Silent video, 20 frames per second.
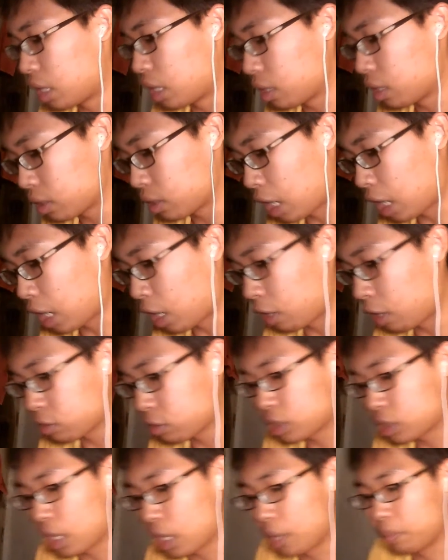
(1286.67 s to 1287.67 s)
I have to
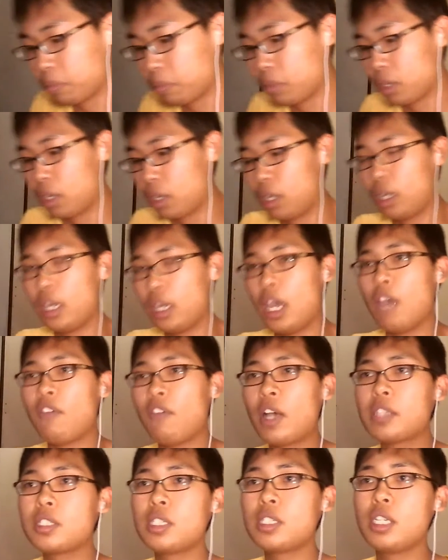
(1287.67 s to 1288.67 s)
say, if I
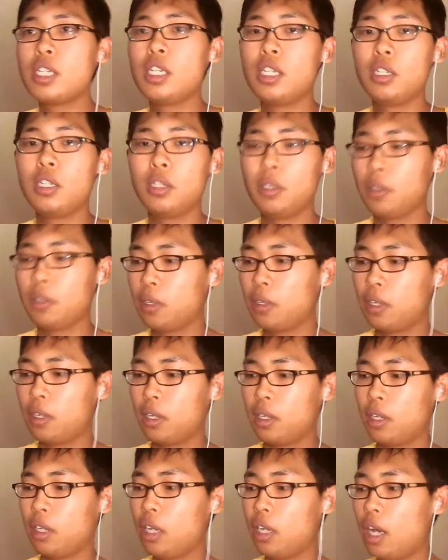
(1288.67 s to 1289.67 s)
see
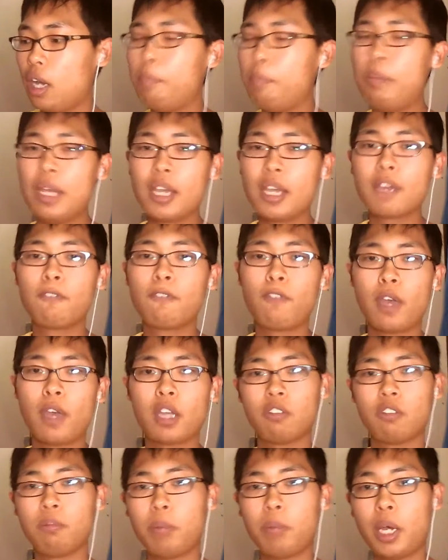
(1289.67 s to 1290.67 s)
a big fan of
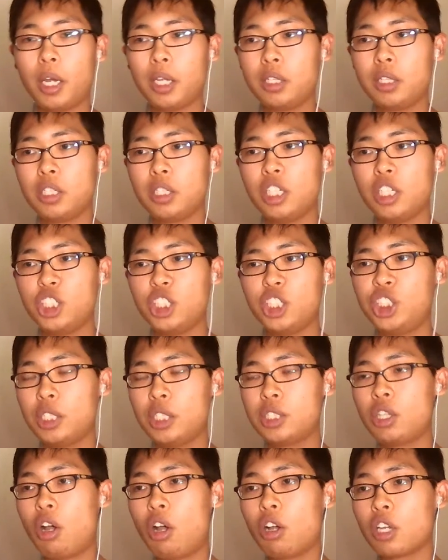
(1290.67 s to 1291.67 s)
mine
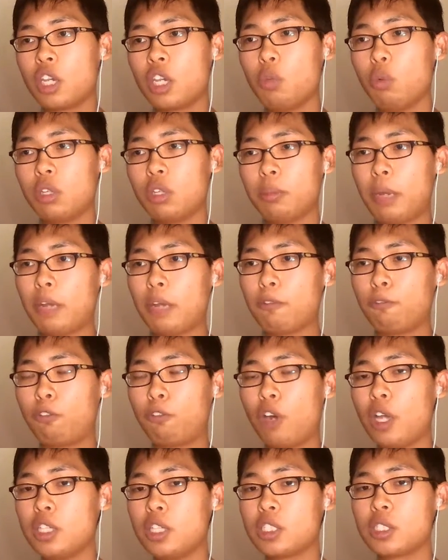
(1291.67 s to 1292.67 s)
shit talking one of my
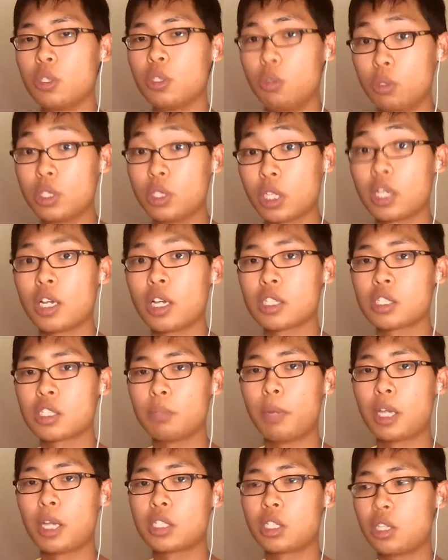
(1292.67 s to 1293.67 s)
friends who's a
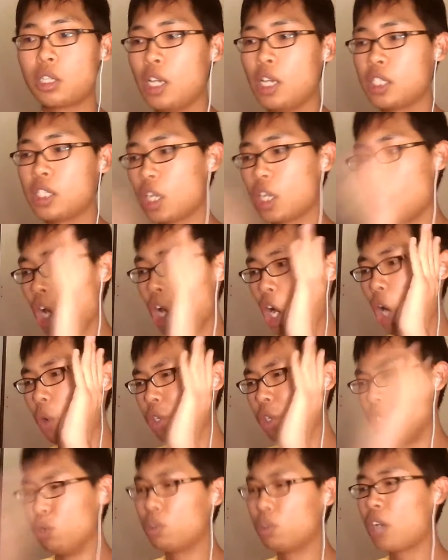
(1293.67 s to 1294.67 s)
customizer, saying,
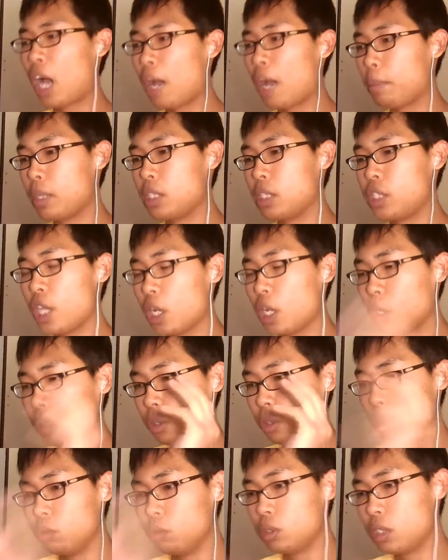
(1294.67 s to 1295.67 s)
"Oh, you copy
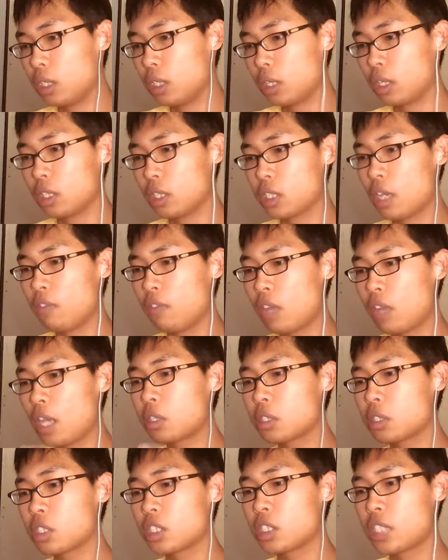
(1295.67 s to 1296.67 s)
jail, you did this," if they
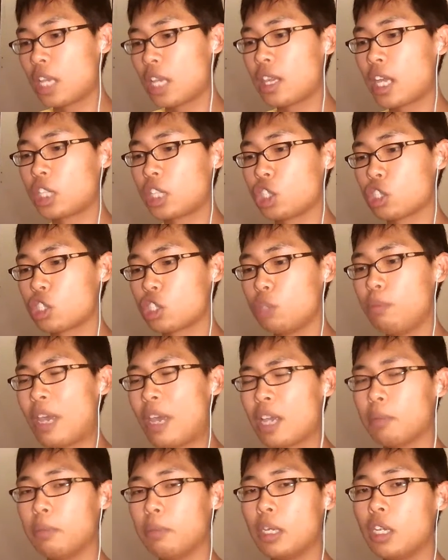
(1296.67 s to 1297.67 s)
are saying that just to
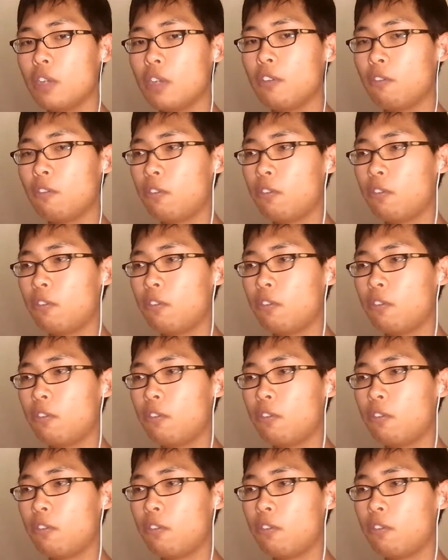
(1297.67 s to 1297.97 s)
make me